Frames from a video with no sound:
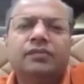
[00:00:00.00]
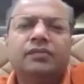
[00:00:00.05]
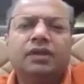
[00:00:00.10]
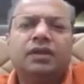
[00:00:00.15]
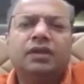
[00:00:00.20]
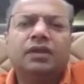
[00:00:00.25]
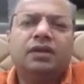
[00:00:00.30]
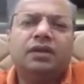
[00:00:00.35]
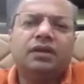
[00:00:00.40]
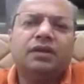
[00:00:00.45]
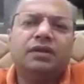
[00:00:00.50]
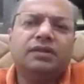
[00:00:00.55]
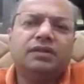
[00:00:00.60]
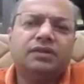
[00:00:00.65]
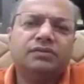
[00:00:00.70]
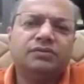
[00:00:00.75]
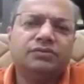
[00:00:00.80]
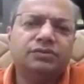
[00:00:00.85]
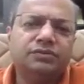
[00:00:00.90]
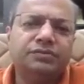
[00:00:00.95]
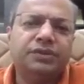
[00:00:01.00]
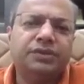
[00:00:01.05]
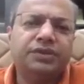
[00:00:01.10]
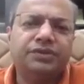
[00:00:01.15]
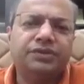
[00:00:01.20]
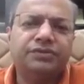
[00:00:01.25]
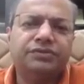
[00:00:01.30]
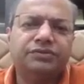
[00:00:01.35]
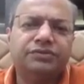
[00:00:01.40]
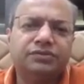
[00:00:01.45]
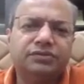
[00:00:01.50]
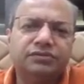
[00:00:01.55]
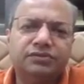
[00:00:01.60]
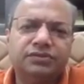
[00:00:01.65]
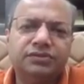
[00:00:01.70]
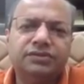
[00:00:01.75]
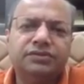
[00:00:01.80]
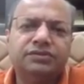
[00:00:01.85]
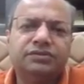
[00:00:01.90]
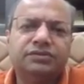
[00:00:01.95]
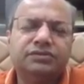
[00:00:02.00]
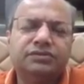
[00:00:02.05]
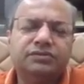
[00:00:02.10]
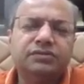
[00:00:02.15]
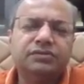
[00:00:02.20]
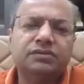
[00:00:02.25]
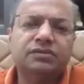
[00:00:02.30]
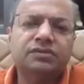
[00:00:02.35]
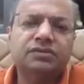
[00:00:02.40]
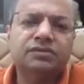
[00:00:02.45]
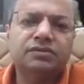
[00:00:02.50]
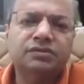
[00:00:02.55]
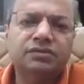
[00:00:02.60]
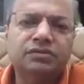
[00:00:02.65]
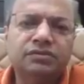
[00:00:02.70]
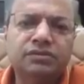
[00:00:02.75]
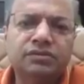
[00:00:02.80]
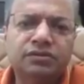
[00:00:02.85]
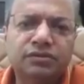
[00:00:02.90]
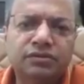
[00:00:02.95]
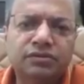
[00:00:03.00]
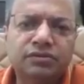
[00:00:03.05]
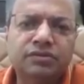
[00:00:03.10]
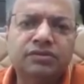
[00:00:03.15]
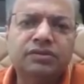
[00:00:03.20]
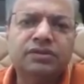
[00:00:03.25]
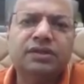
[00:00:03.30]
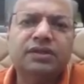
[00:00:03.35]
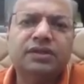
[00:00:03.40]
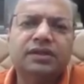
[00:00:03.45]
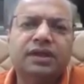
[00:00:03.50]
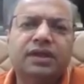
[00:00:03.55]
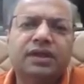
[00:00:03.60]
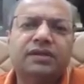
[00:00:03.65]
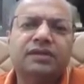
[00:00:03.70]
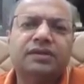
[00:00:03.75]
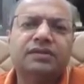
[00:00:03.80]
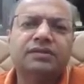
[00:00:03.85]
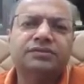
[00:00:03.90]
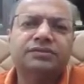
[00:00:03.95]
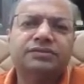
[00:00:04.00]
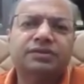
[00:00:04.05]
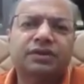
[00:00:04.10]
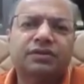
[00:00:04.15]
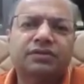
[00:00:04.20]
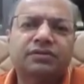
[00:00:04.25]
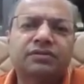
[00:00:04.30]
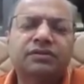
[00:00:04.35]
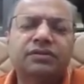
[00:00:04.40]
And that was being used. So we just looked at that and saw.